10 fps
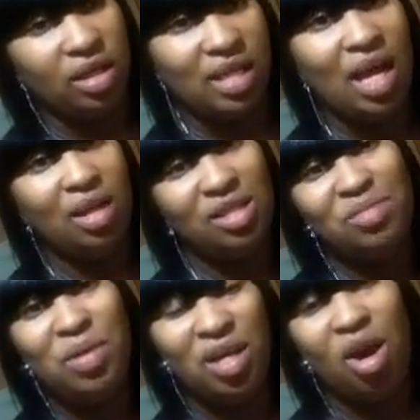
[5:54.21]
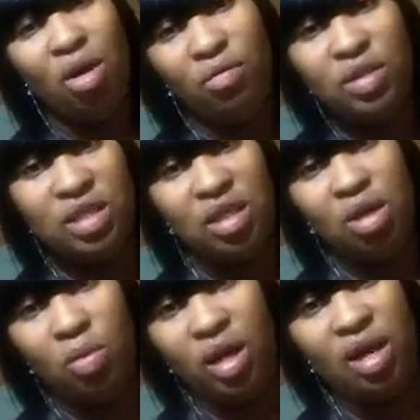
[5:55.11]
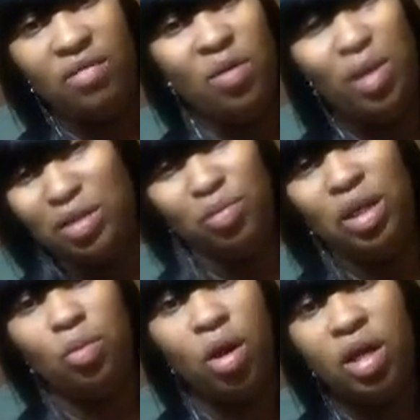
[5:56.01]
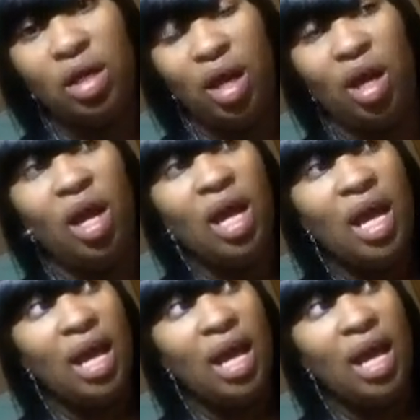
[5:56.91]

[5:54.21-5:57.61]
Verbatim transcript: just kind of just being an overseer or whatever. He wasn't really working there.